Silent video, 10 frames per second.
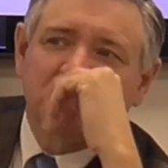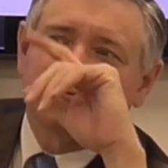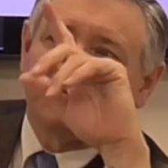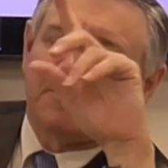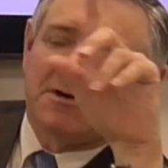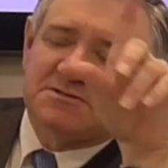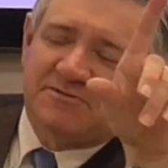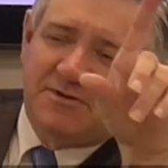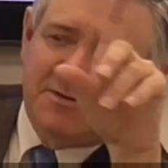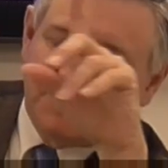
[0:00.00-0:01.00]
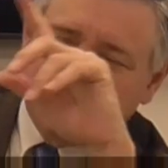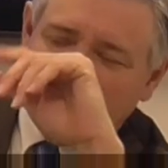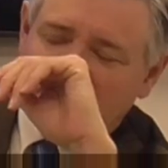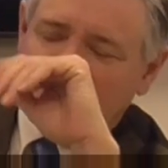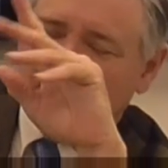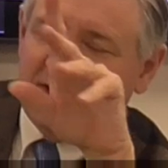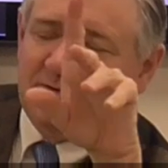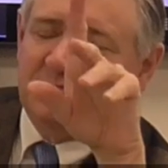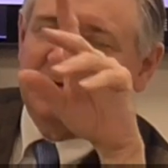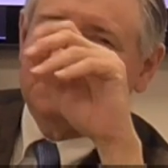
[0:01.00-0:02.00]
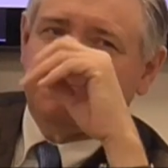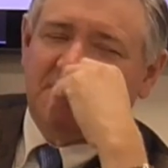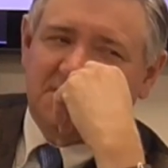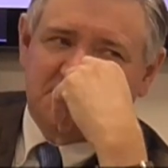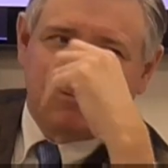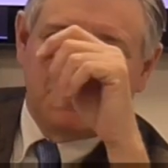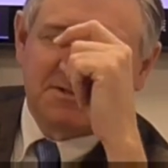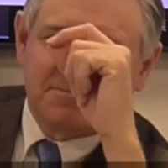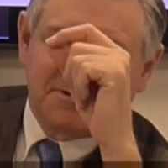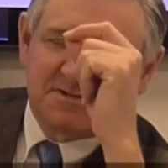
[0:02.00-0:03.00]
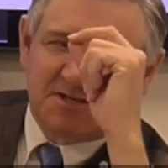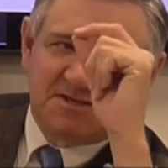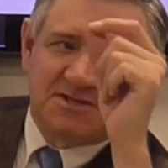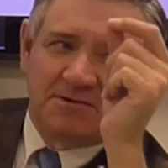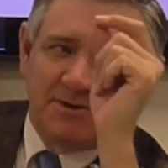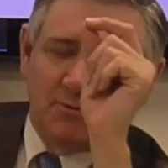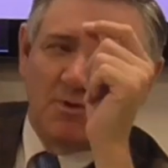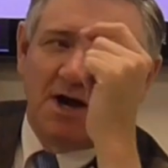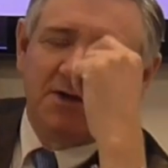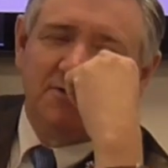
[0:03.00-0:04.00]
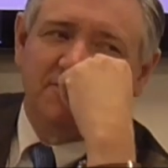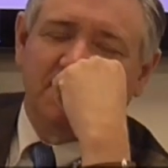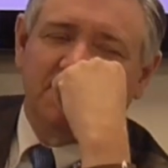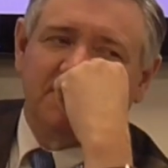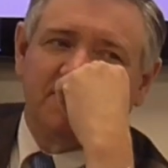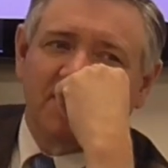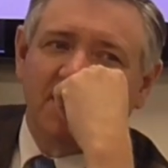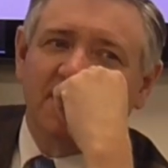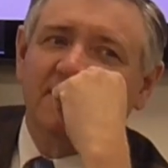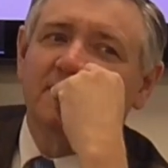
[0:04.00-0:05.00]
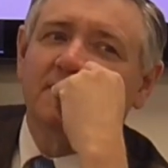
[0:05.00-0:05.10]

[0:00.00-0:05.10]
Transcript: for those of you that voted A, who wants to be the spokesperson and tell me why you voted for A?